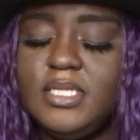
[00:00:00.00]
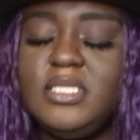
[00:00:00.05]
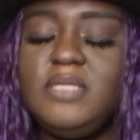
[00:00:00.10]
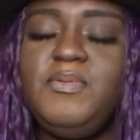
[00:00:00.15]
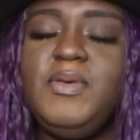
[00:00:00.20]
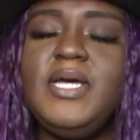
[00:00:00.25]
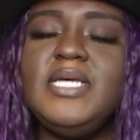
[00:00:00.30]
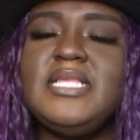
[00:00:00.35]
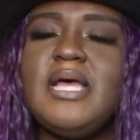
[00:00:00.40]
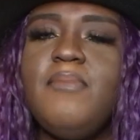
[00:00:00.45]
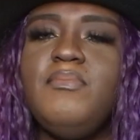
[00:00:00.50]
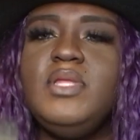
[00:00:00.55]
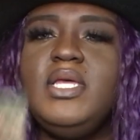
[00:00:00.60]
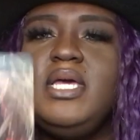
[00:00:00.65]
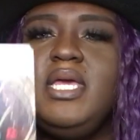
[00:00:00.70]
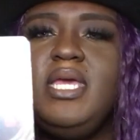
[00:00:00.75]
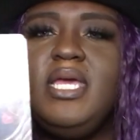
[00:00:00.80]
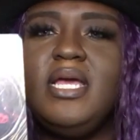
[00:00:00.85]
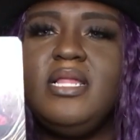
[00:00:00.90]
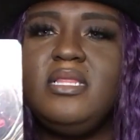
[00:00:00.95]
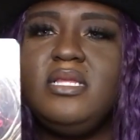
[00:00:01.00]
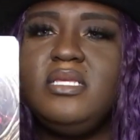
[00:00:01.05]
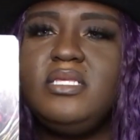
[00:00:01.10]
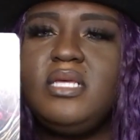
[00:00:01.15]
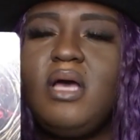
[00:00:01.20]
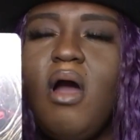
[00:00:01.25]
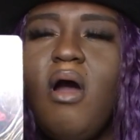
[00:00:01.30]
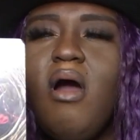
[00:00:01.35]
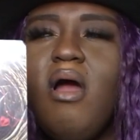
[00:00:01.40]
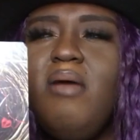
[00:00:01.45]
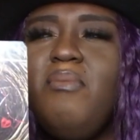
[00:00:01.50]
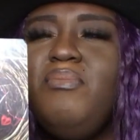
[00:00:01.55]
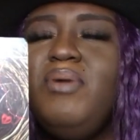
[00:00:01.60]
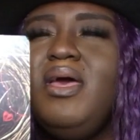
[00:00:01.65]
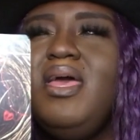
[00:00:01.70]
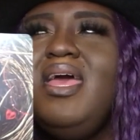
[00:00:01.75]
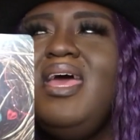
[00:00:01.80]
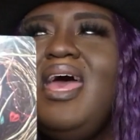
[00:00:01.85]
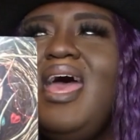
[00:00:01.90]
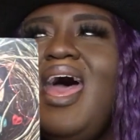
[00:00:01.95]
it's because I'm looking at this card,
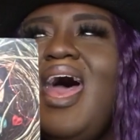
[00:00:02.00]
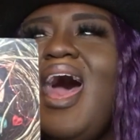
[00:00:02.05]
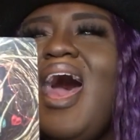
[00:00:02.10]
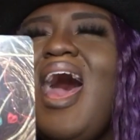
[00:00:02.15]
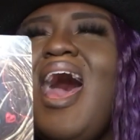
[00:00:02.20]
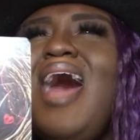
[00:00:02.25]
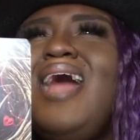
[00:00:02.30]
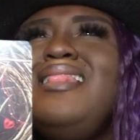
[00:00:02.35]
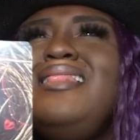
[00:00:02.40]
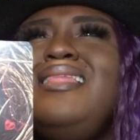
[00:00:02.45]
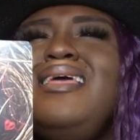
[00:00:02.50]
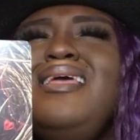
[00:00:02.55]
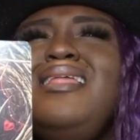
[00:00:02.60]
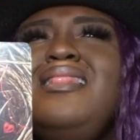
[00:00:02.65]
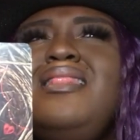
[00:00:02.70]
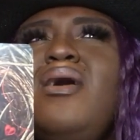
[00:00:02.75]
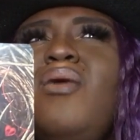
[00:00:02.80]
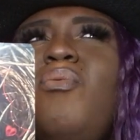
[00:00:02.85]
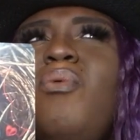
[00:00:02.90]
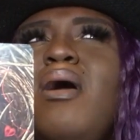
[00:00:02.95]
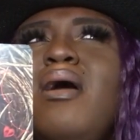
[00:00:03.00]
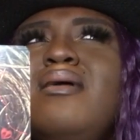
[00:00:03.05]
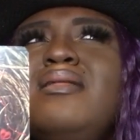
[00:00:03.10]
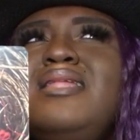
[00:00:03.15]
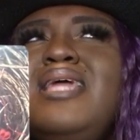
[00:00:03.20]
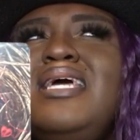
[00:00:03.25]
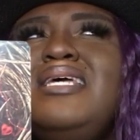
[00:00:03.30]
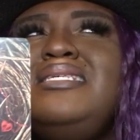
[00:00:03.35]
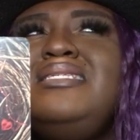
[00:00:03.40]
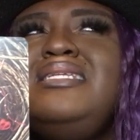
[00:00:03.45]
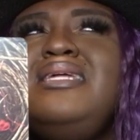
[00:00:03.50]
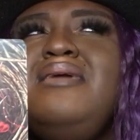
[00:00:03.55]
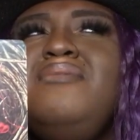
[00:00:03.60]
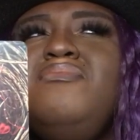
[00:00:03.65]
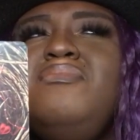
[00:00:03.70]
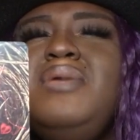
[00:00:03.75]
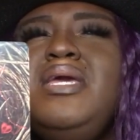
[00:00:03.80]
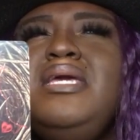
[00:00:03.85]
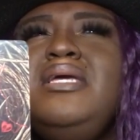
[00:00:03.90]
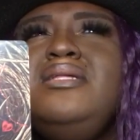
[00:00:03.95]
but I think the word
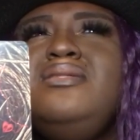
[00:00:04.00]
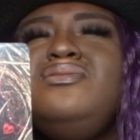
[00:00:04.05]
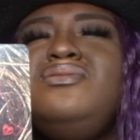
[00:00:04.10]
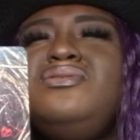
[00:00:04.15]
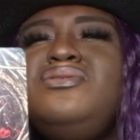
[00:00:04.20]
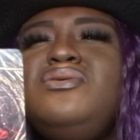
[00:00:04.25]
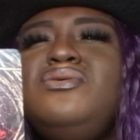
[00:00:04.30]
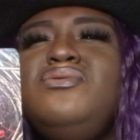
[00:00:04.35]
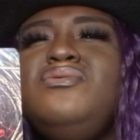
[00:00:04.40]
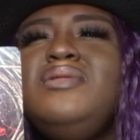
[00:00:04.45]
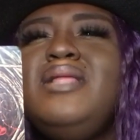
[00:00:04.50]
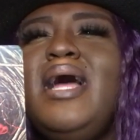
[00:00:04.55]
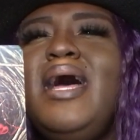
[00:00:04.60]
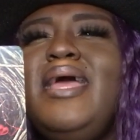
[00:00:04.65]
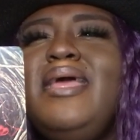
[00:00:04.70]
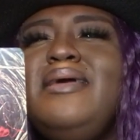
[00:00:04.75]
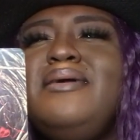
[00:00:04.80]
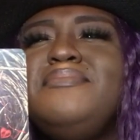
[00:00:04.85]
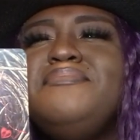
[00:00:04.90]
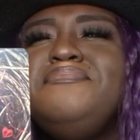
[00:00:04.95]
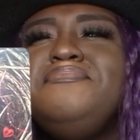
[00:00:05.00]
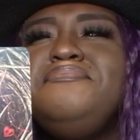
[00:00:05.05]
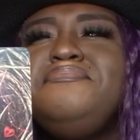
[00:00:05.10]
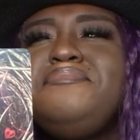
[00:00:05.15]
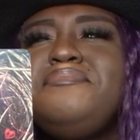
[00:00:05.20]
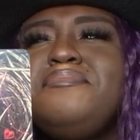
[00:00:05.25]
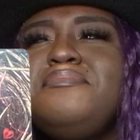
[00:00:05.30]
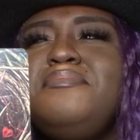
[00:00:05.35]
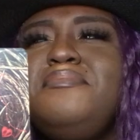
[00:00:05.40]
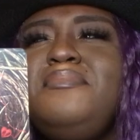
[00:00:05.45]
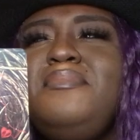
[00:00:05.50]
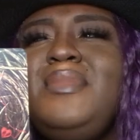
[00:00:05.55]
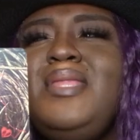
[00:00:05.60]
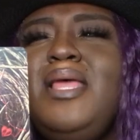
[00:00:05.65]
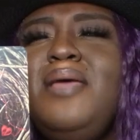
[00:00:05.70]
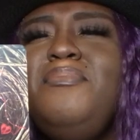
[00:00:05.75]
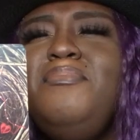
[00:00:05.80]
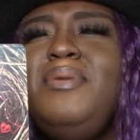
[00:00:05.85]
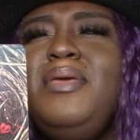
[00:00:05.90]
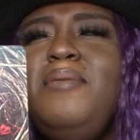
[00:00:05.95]
nesting means to like
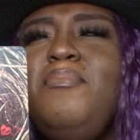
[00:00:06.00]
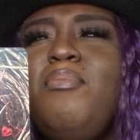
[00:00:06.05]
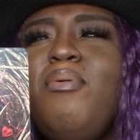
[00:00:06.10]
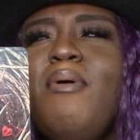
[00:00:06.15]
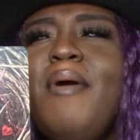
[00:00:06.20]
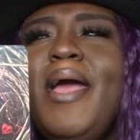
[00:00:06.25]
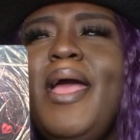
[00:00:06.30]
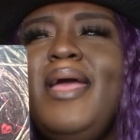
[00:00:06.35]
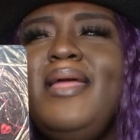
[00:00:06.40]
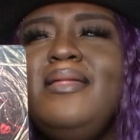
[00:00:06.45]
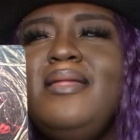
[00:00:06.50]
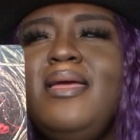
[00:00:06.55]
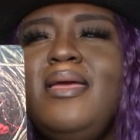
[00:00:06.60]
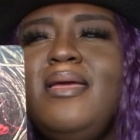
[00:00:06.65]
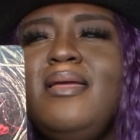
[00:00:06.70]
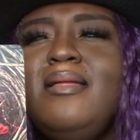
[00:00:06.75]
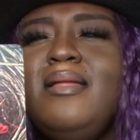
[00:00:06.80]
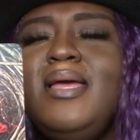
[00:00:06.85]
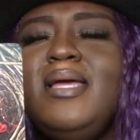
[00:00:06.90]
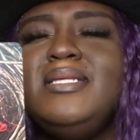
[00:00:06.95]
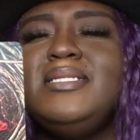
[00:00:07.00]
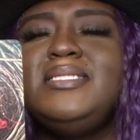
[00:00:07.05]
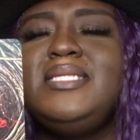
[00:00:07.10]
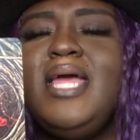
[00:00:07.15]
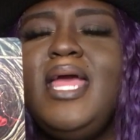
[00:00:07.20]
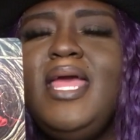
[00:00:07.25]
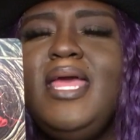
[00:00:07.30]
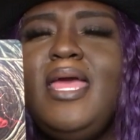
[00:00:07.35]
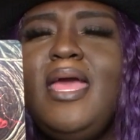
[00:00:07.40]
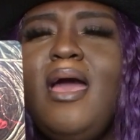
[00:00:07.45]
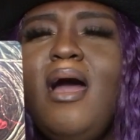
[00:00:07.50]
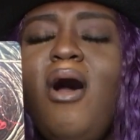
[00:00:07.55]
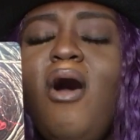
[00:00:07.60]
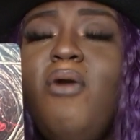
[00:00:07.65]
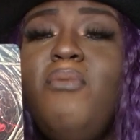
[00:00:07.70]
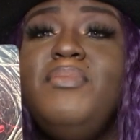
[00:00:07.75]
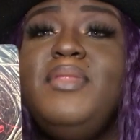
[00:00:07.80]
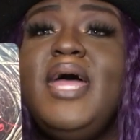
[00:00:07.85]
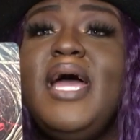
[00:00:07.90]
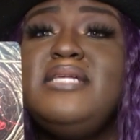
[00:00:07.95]
be pregnant and staying at
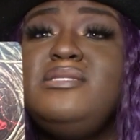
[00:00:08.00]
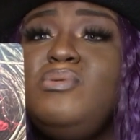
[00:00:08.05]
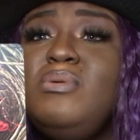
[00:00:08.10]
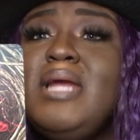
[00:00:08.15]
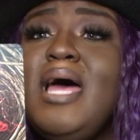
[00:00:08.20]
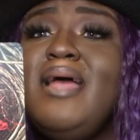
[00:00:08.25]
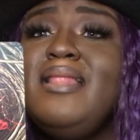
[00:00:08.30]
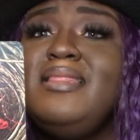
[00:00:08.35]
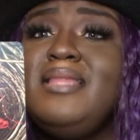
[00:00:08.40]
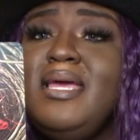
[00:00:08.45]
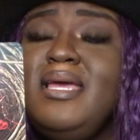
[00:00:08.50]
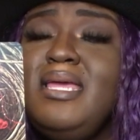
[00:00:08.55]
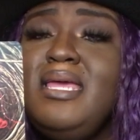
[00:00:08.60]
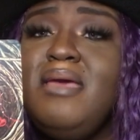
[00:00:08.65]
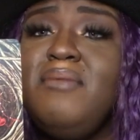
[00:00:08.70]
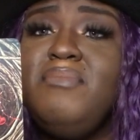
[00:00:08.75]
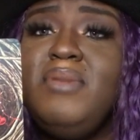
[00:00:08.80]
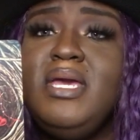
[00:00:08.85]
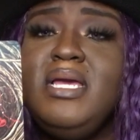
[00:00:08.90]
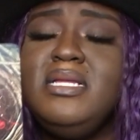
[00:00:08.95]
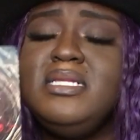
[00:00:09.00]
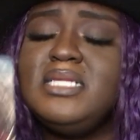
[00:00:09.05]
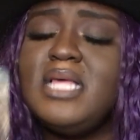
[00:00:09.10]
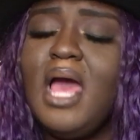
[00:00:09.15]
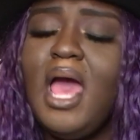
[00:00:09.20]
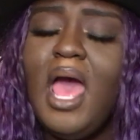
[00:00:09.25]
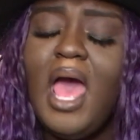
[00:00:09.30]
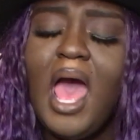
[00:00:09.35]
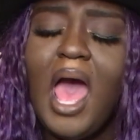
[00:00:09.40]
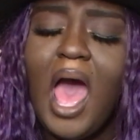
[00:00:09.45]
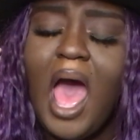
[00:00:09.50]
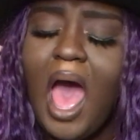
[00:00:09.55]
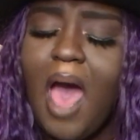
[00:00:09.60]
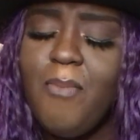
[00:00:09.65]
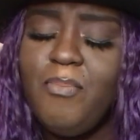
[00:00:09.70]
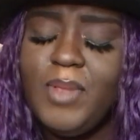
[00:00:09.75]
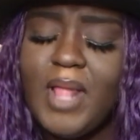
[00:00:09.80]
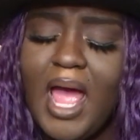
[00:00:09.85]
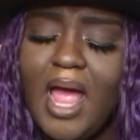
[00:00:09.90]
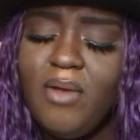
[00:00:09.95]
home. That's what I think it means.
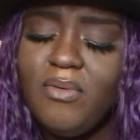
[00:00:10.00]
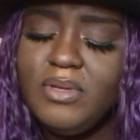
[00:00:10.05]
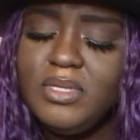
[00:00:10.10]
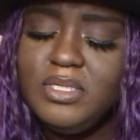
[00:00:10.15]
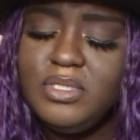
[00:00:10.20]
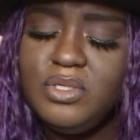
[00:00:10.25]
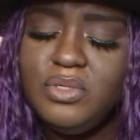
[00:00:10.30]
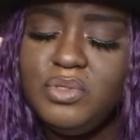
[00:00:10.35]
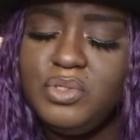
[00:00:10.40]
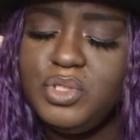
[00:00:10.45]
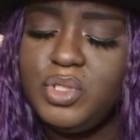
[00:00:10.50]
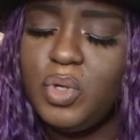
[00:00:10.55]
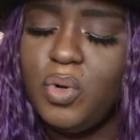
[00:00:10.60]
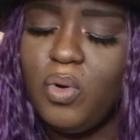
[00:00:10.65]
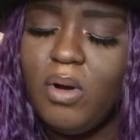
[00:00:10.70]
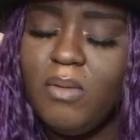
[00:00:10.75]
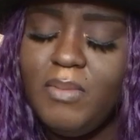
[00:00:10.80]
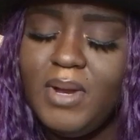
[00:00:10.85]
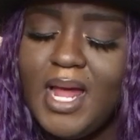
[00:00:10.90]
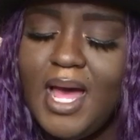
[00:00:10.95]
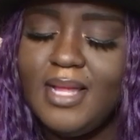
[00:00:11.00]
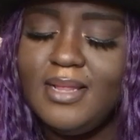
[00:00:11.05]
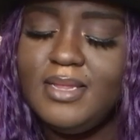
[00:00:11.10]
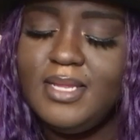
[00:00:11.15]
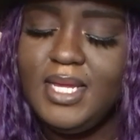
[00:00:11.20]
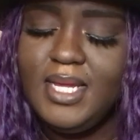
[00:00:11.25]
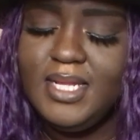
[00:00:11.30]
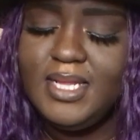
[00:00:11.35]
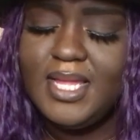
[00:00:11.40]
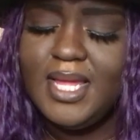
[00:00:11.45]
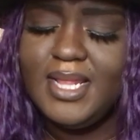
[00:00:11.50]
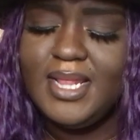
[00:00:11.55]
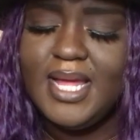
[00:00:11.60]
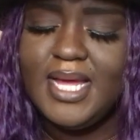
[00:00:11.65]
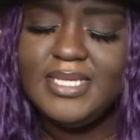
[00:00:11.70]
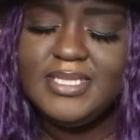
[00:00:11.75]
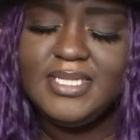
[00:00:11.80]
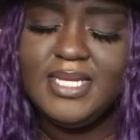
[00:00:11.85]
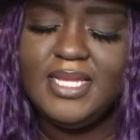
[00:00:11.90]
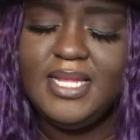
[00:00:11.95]
I'm not really too sure, but I think that
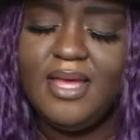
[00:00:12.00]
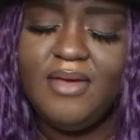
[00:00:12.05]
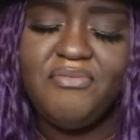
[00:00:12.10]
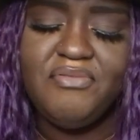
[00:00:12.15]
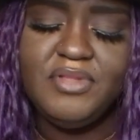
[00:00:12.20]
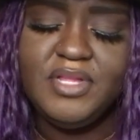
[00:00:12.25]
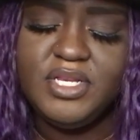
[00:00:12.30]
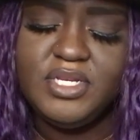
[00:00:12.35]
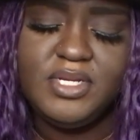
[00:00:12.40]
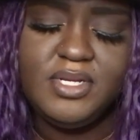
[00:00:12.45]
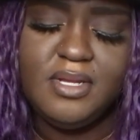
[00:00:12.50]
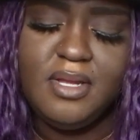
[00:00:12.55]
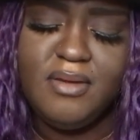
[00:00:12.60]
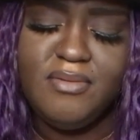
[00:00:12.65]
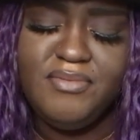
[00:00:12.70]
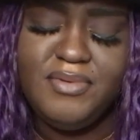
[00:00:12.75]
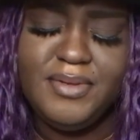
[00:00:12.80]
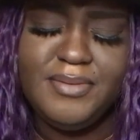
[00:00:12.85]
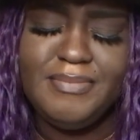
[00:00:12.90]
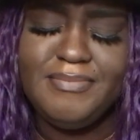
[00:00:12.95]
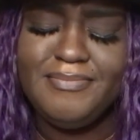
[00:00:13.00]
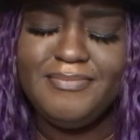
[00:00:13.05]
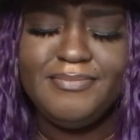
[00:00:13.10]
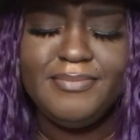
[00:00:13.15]
that's the definition of it.